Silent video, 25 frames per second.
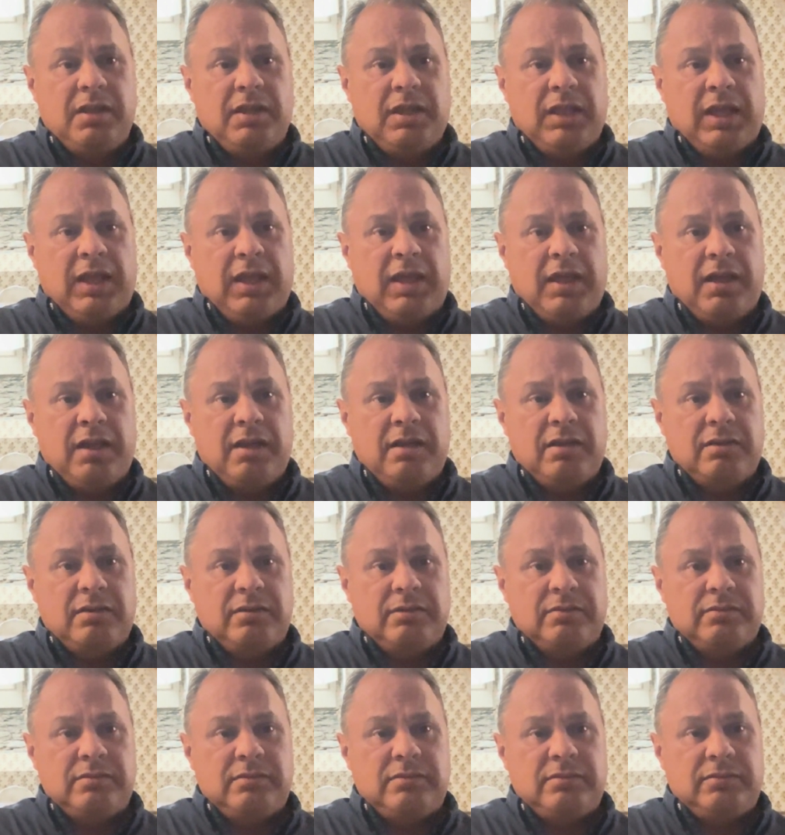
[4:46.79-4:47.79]

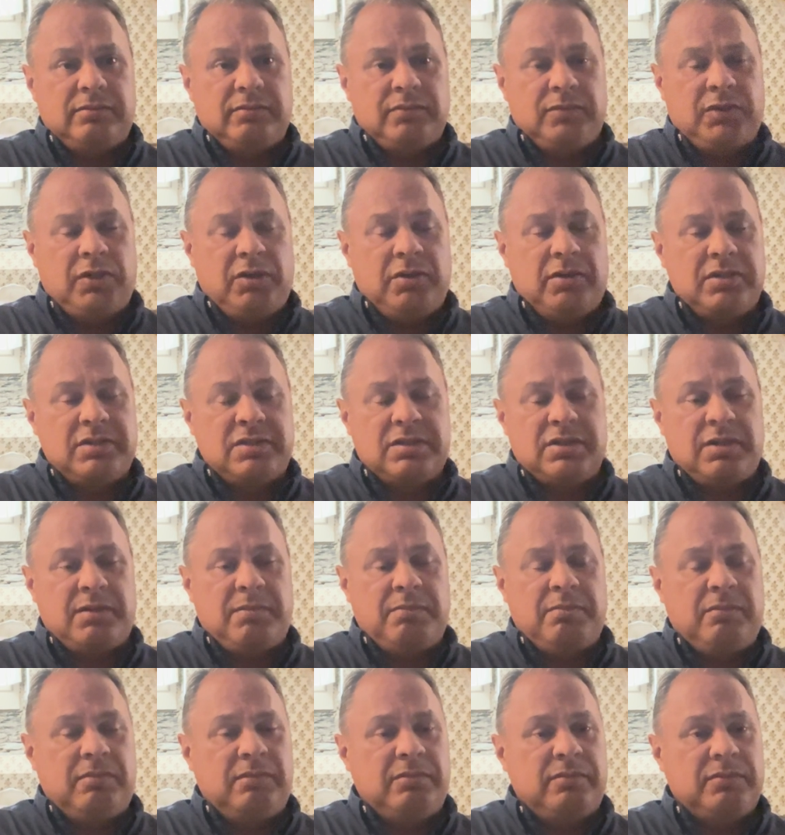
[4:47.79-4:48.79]
and due to
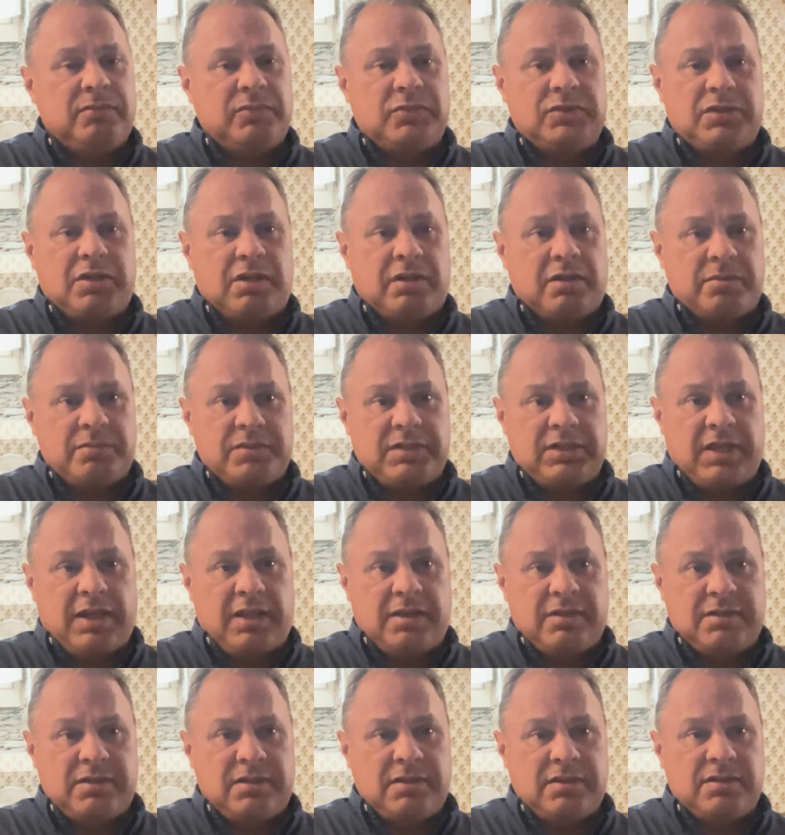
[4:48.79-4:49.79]
some
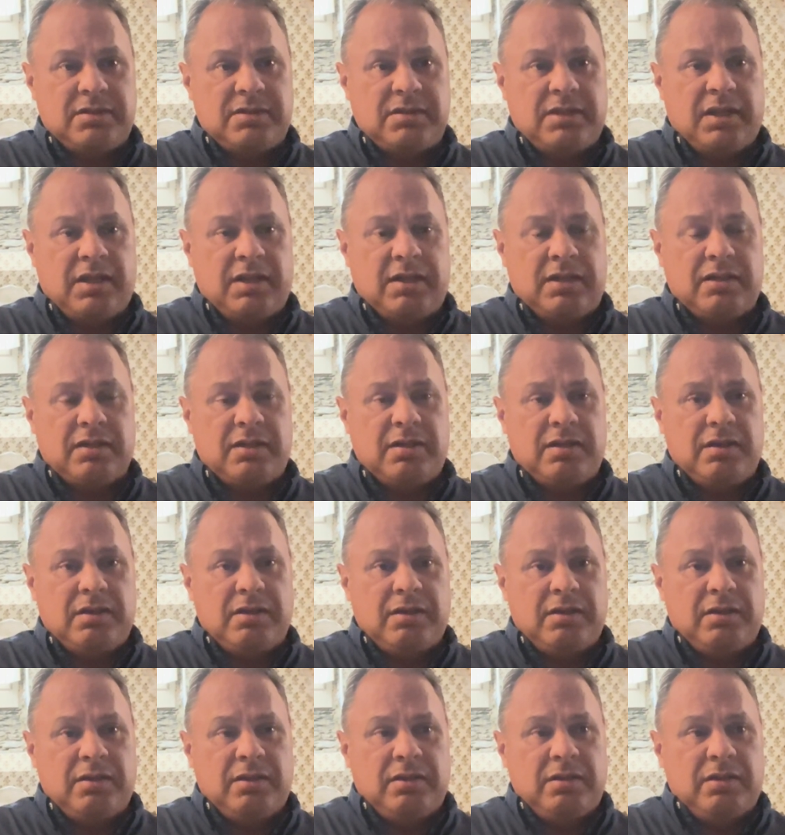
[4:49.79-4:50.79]
circumstances that
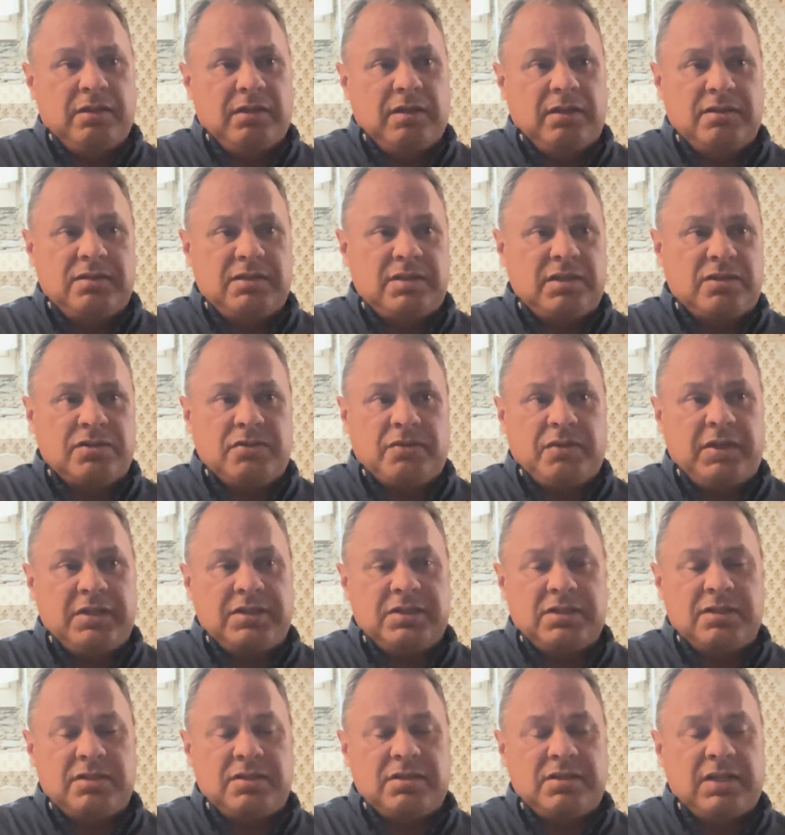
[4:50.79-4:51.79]
and
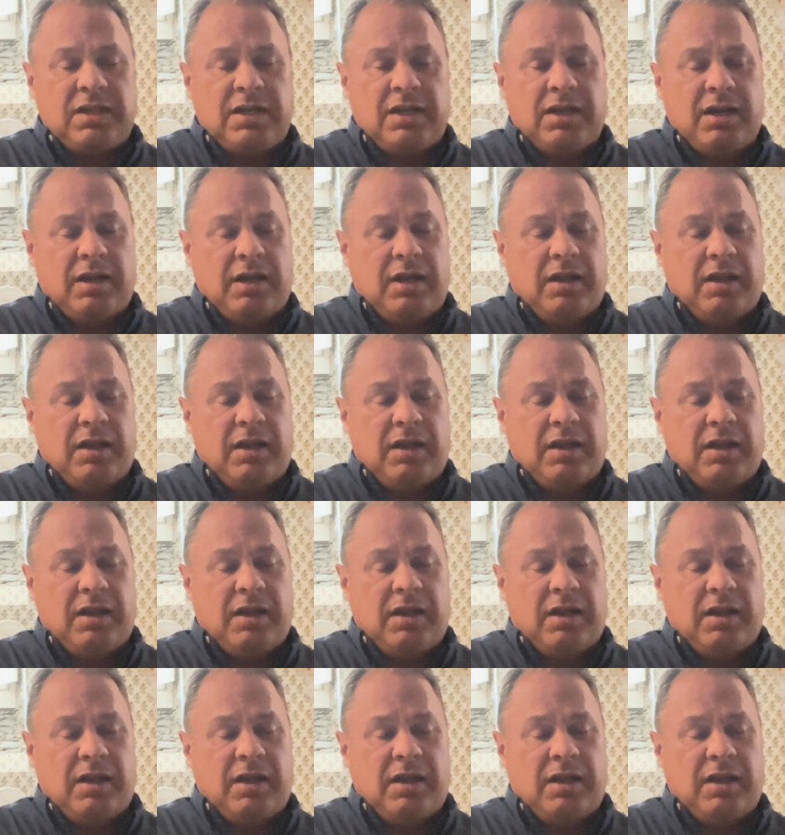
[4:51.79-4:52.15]
situations that